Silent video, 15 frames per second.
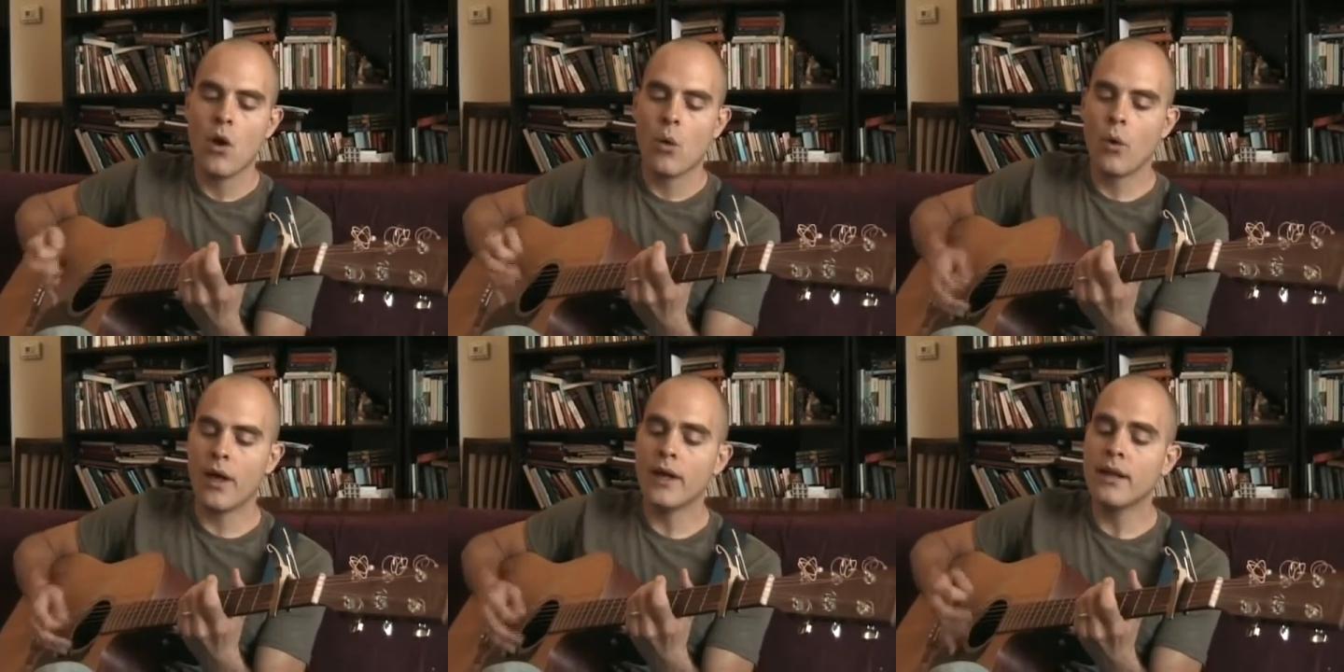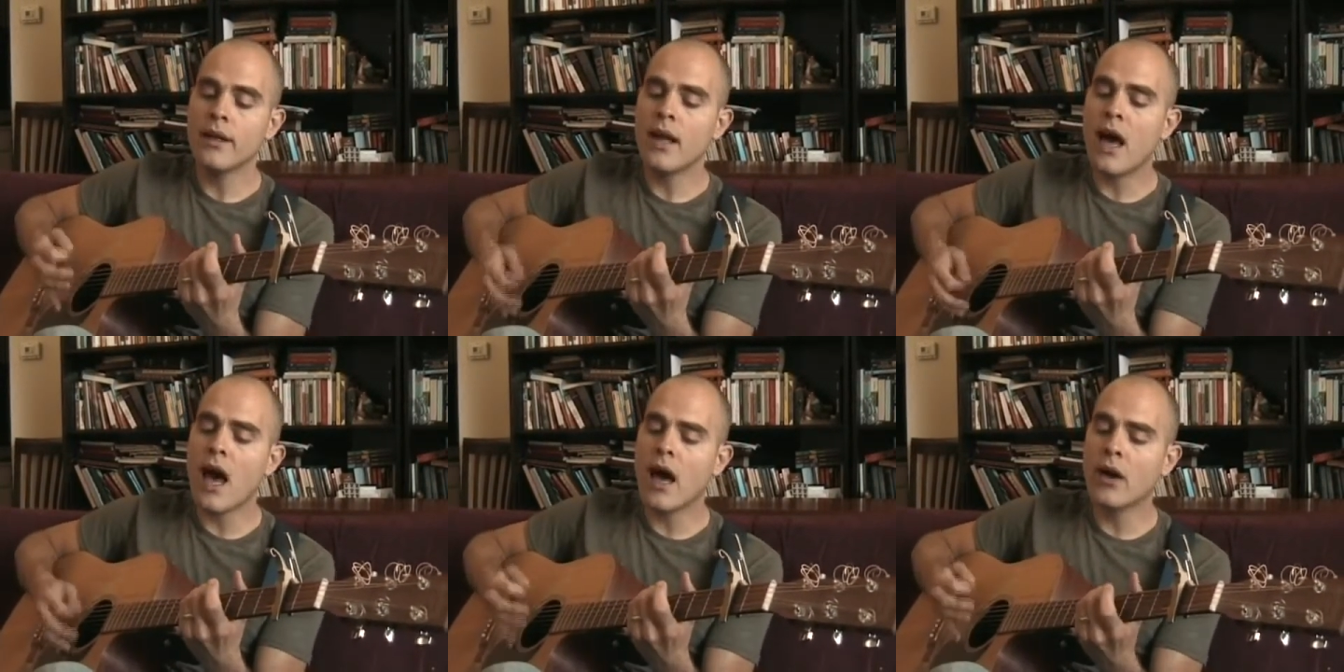
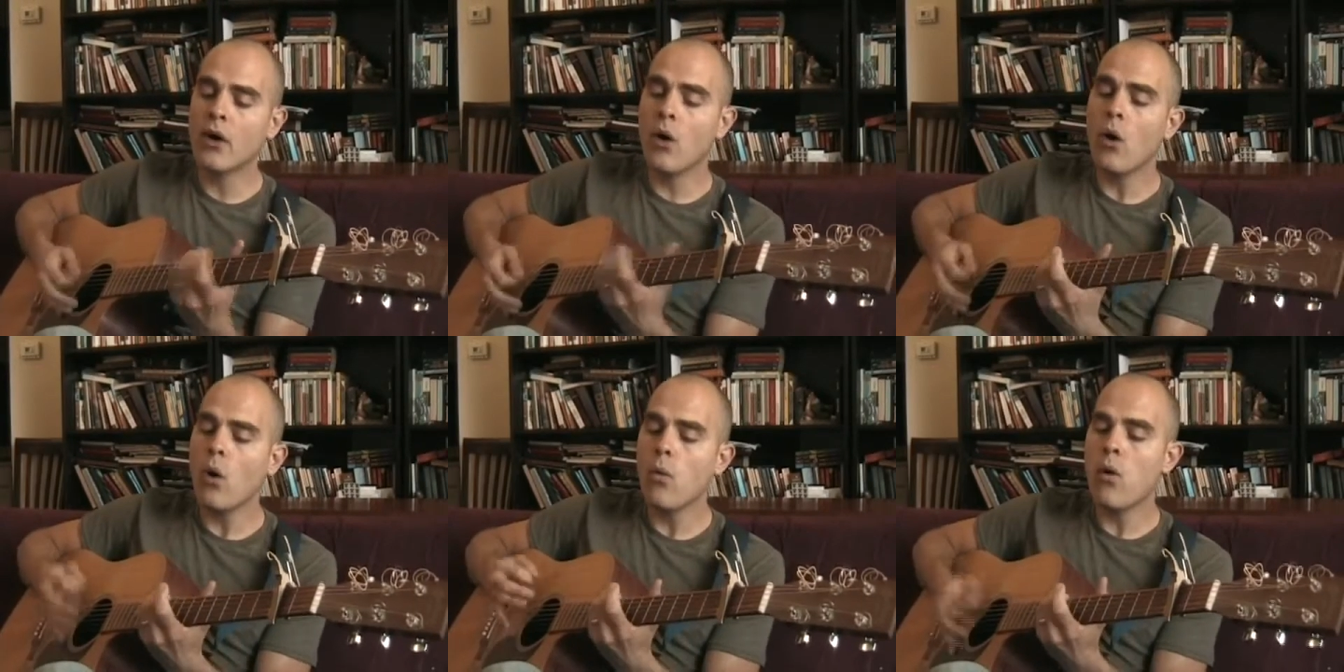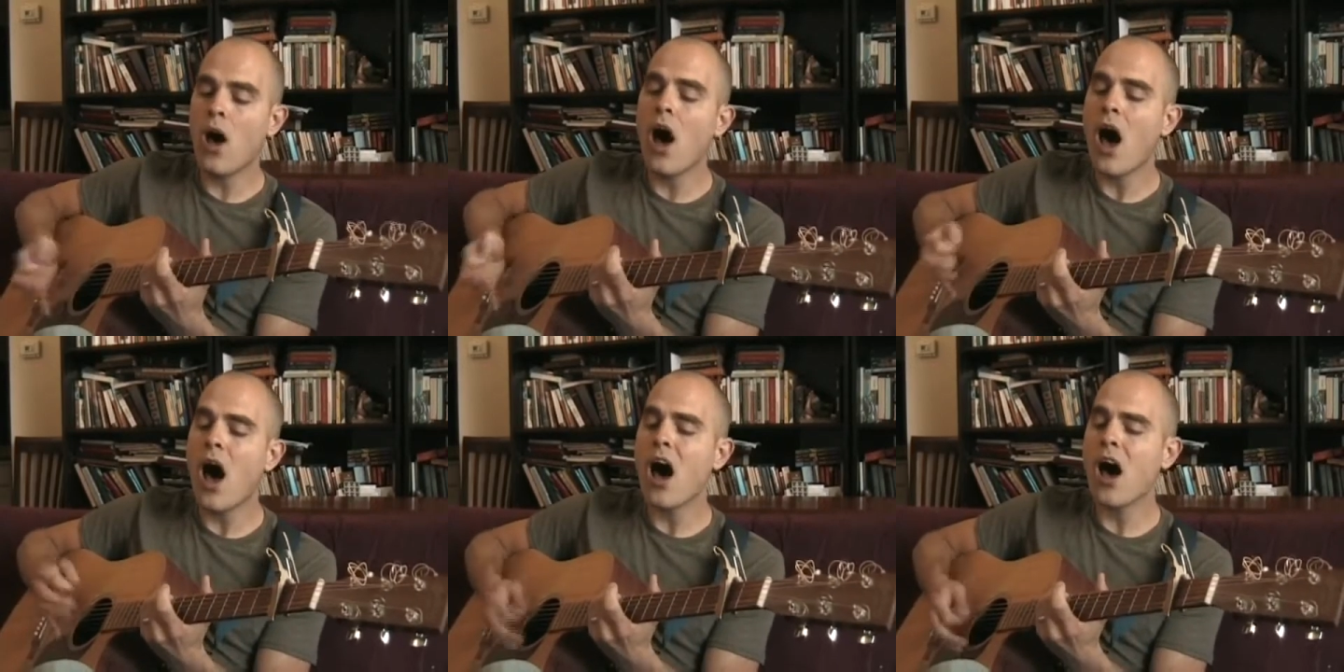When I go
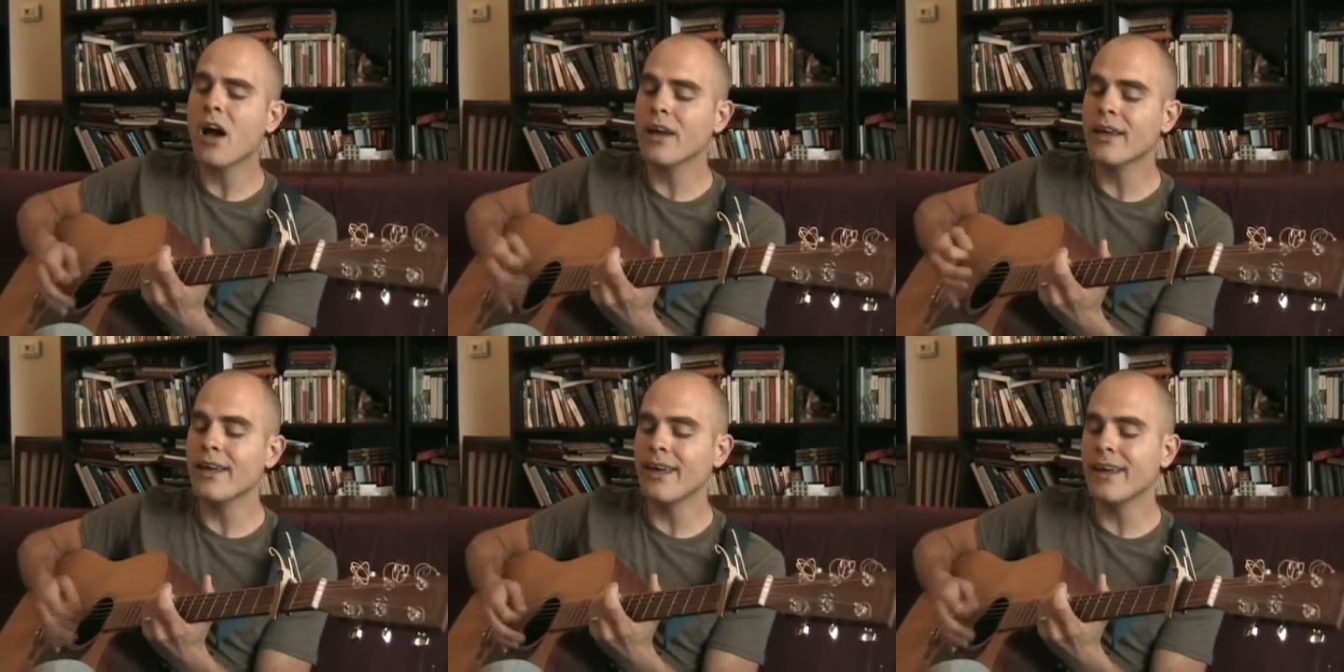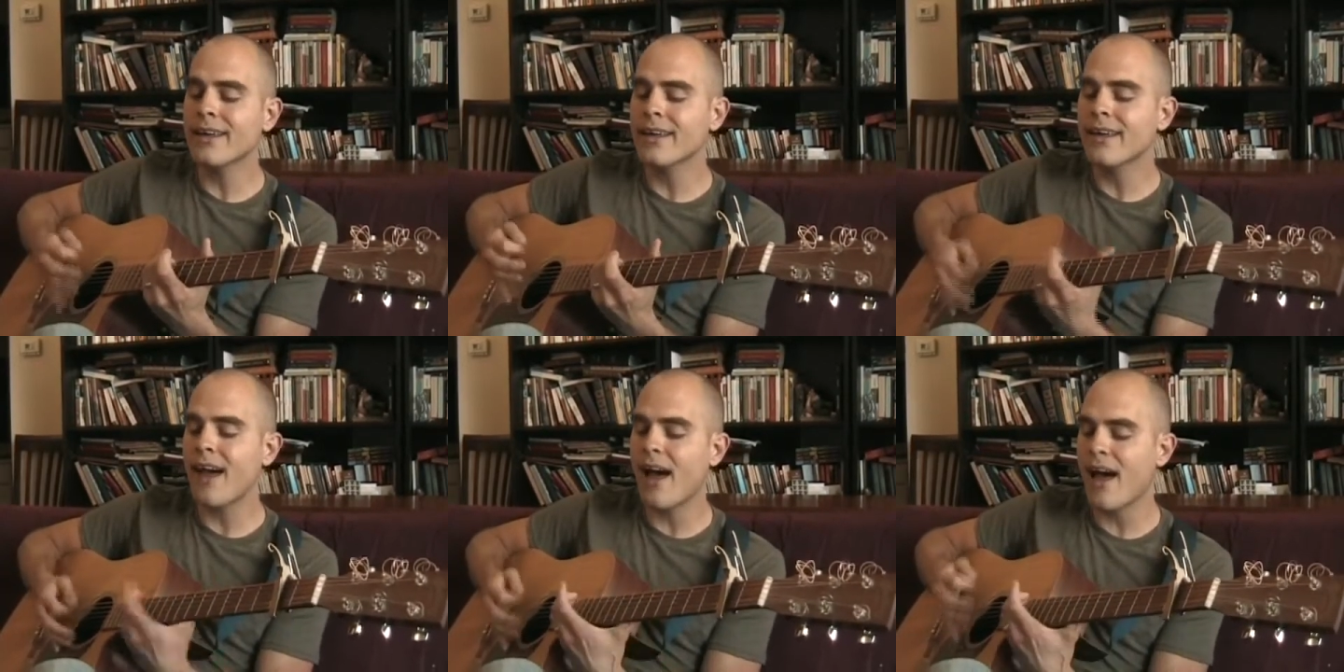
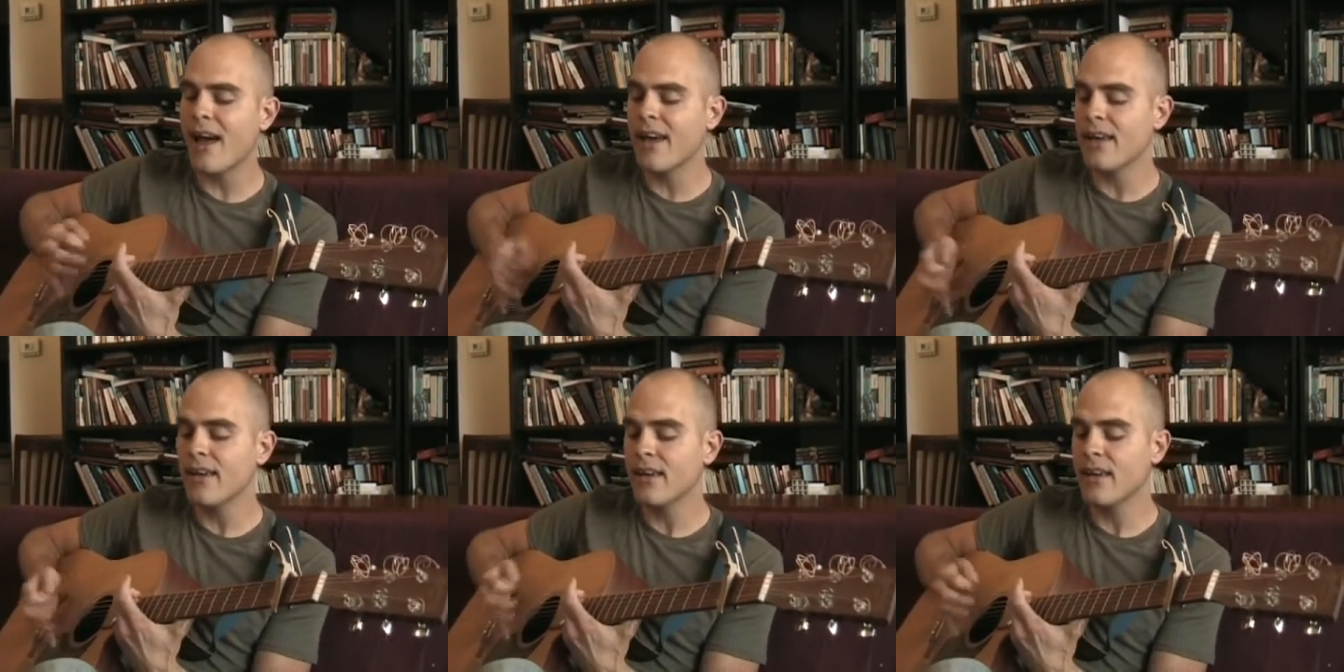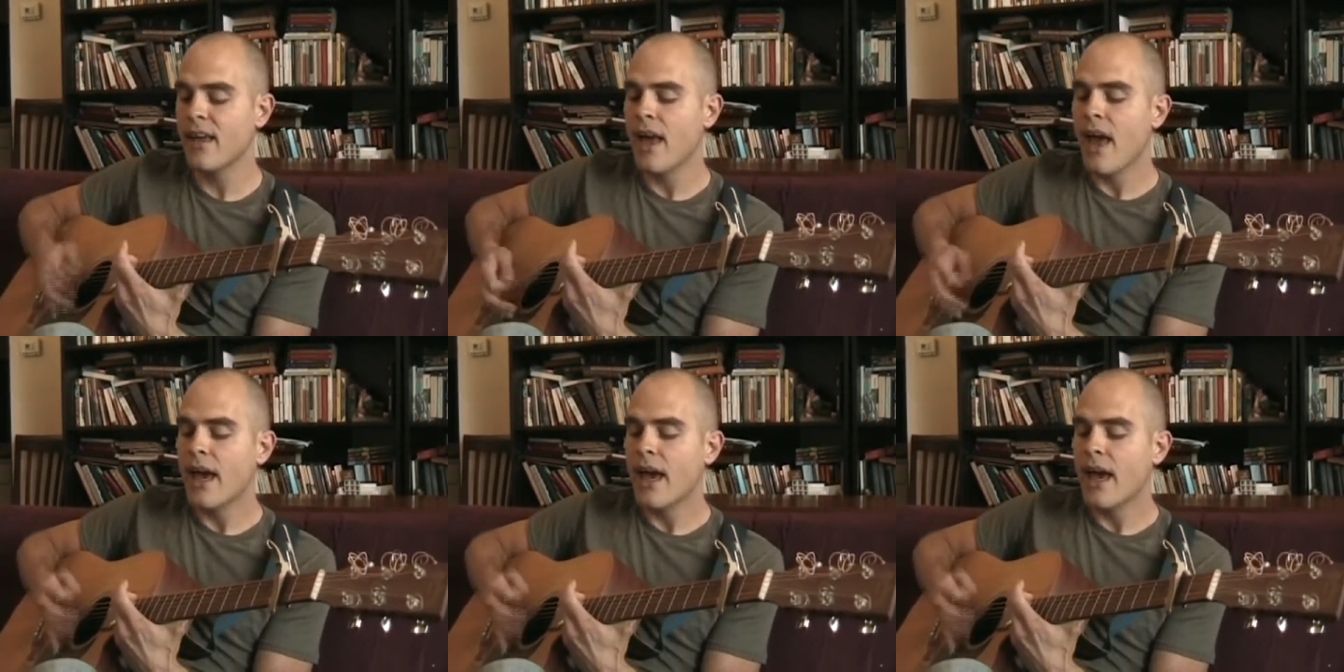walking, I